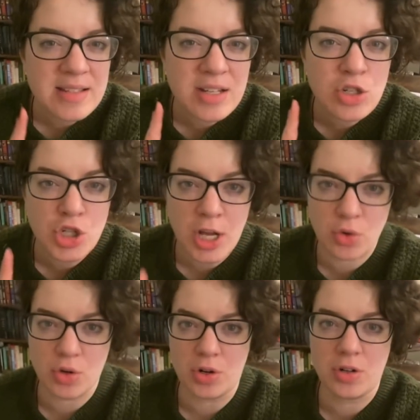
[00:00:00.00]
a
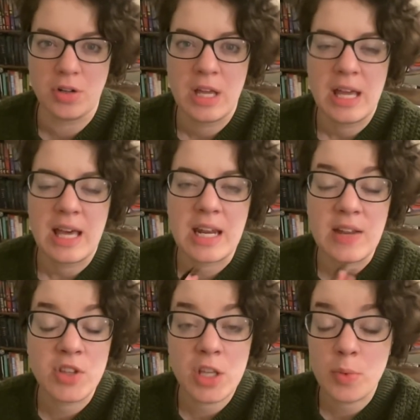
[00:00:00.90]
general, and
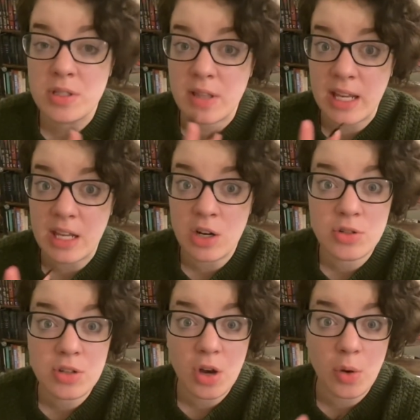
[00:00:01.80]
even though it was like years
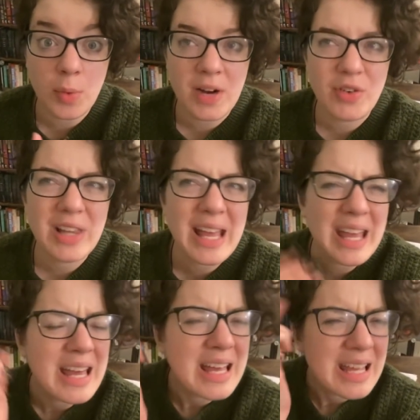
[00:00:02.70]
ago and whatever, like
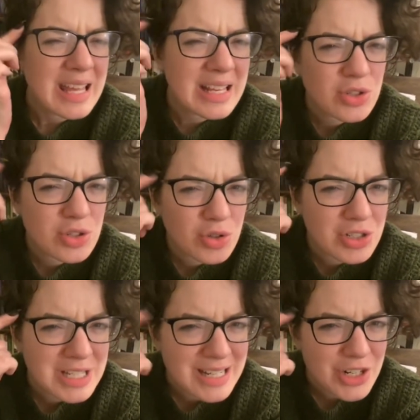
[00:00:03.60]
he's
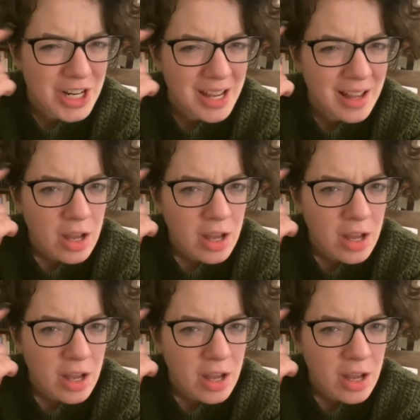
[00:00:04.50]
strategic.